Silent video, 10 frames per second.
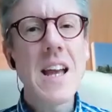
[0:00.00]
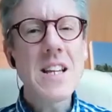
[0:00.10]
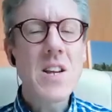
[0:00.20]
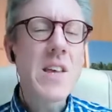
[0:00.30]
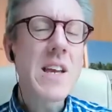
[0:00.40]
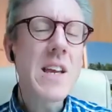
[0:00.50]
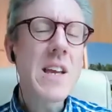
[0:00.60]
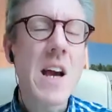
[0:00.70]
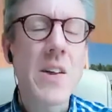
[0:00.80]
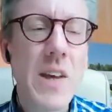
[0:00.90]
I think
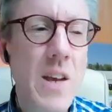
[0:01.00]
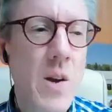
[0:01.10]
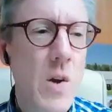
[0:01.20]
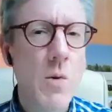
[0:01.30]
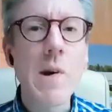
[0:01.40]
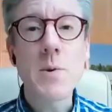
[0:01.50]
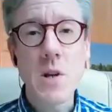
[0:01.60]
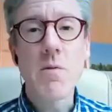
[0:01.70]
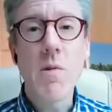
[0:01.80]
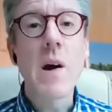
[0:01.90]
you're
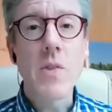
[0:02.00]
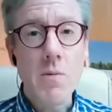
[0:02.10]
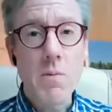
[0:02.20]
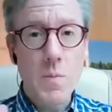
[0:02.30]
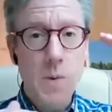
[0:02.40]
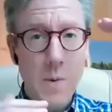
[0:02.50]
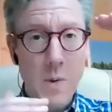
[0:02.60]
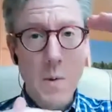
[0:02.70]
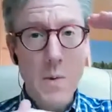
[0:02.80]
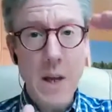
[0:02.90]
absolutely right.
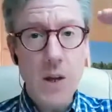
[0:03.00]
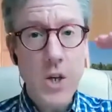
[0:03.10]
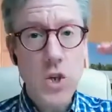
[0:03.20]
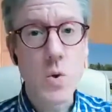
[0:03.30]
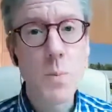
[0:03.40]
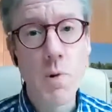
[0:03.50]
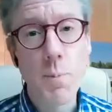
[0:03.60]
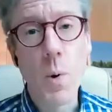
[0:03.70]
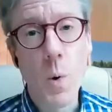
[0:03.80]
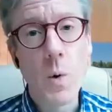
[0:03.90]
The initial
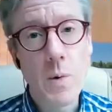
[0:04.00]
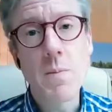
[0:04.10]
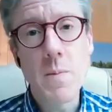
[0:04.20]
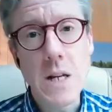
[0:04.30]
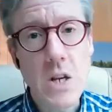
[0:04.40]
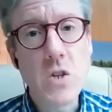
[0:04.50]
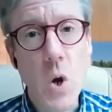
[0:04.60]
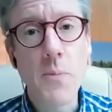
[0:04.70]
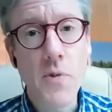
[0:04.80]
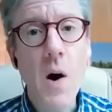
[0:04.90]
report is a
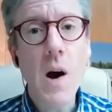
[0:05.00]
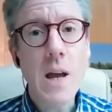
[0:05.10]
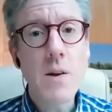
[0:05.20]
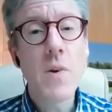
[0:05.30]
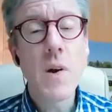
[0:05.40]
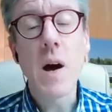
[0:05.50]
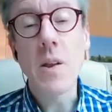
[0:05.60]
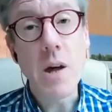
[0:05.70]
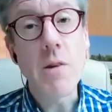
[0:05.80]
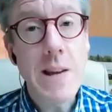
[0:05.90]
top 5.
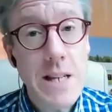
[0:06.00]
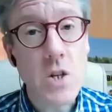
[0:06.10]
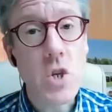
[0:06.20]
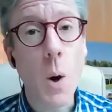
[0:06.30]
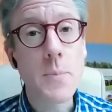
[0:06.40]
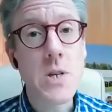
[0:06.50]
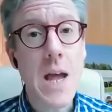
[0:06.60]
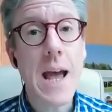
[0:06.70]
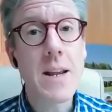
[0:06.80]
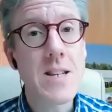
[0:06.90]
There is a top
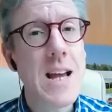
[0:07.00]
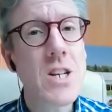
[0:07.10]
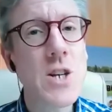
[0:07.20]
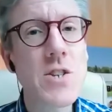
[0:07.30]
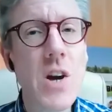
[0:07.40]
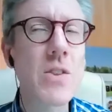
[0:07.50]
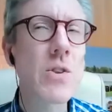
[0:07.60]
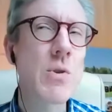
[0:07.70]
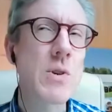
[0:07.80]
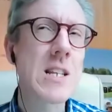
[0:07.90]
10. It's actually done
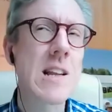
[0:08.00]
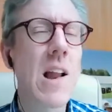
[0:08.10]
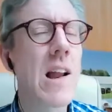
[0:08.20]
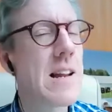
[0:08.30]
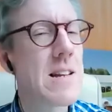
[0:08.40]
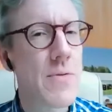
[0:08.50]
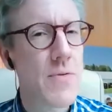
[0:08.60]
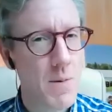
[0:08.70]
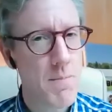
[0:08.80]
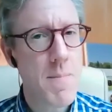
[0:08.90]
through a slightly
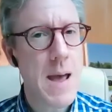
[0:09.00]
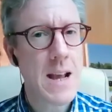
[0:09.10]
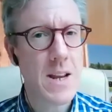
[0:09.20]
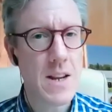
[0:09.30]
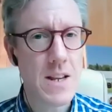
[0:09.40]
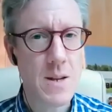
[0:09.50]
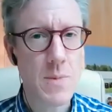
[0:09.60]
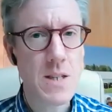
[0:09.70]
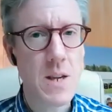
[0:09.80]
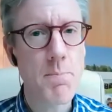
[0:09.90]
different mechanism.
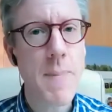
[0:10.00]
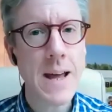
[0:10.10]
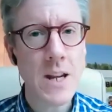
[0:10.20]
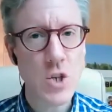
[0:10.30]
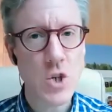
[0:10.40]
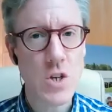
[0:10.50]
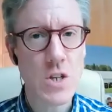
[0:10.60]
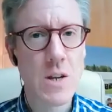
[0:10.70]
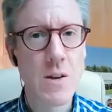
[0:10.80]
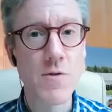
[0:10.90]
There's a
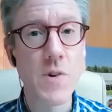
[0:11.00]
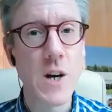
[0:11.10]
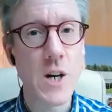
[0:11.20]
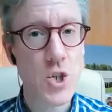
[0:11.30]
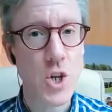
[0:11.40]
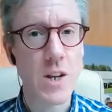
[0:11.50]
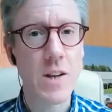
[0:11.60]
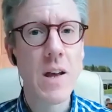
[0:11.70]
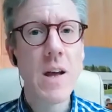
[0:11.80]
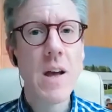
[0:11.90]
manager's
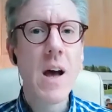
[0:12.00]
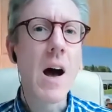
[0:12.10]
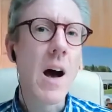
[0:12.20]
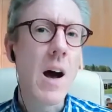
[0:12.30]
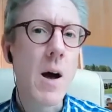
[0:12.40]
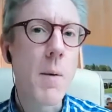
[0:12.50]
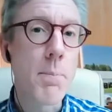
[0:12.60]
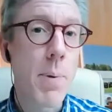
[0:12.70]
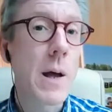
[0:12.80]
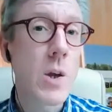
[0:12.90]
version,
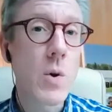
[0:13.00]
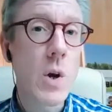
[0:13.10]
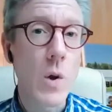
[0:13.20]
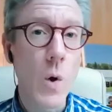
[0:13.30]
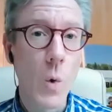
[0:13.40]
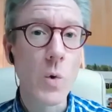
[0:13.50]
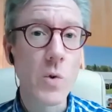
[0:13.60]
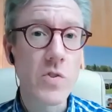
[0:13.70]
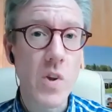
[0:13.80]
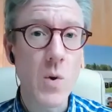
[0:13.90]
but you can
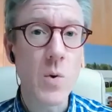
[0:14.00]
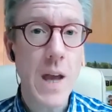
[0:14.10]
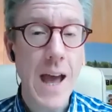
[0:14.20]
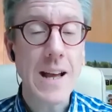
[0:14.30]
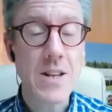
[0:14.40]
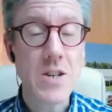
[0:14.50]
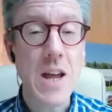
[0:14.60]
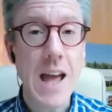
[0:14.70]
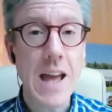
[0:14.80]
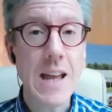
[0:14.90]
also get
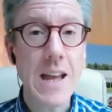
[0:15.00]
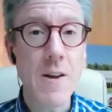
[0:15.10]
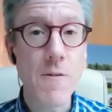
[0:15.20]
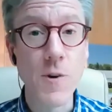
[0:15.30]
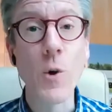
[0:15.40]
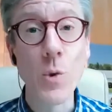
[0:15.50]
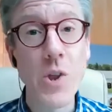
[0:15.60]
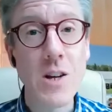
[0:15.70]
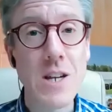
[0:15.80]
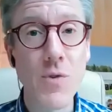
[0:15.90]
a full
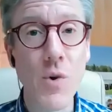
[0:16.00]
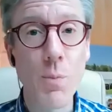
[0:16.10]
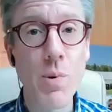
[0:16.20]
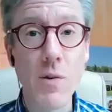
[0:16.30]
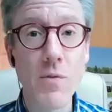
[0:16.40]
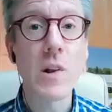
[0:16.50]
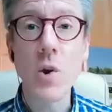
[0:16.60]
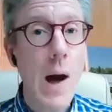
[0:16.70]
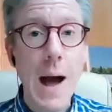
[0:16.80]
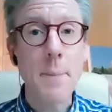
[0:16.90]
34 profile.
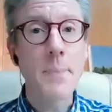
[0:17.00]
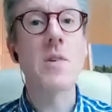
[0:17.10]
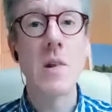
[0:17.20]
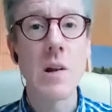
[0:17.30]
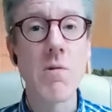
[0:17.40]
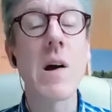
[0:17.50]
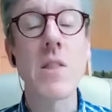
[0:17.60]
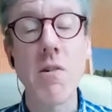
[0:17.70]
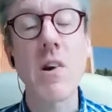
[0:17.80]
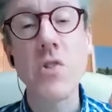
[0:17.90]
You're absolutely right.
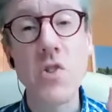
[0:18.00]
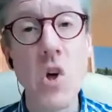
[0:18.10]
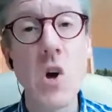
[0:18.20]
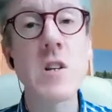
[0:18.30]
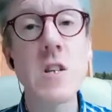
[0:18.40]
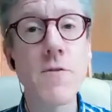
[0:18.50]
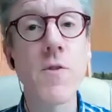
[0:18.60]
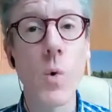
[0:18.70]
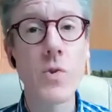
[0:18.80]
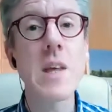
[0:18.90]
There are
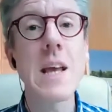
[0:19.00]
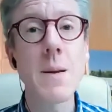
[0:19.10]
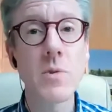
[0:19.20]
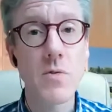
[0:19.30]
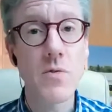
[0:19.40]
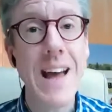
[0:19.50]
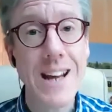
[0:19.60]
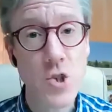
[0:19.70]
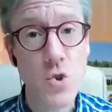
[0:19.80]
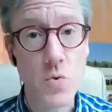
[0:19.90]
34 themes of
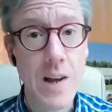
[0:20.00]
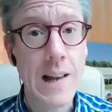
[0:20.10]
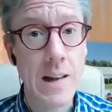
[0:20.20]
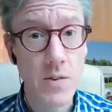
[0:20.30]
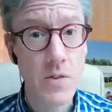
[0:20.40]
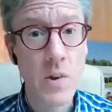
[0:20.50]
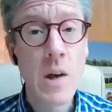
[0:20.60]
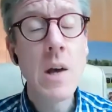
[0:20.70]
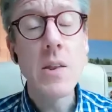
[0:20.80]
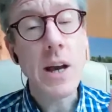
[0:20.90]
natural talent.
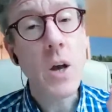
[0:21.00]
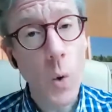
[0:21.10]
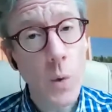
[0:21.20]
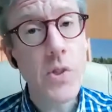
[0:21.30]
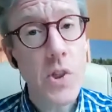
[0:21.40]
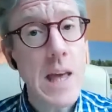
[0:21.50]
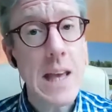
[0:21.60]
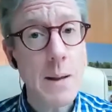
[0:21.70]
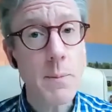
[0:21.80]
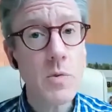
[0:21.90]
They're called
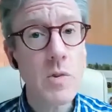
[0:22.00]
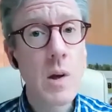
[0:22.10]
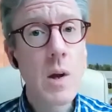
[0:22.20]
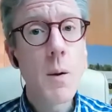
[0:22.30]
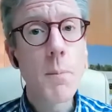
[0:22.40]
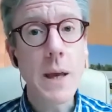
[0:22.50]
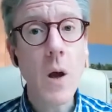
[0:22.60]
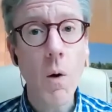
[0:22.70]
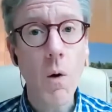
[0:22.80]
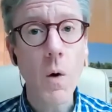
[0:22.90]
themes
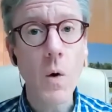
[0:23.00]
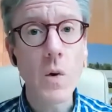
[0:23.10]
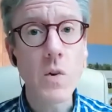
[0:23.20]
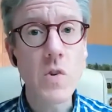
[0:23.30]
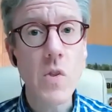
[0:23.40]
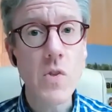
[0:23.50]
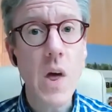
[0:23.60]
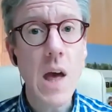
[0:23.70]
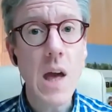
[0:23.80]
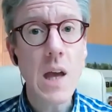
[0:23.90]
because
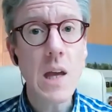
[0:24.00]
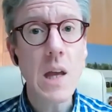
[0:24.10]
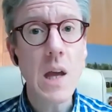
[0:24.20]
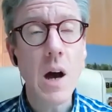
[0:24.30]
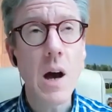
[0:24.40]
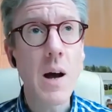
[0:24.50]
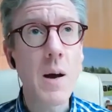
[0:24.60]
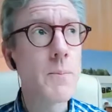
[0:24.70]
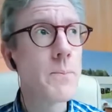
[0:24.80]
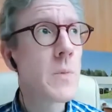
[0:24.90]
they
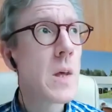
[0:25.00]
are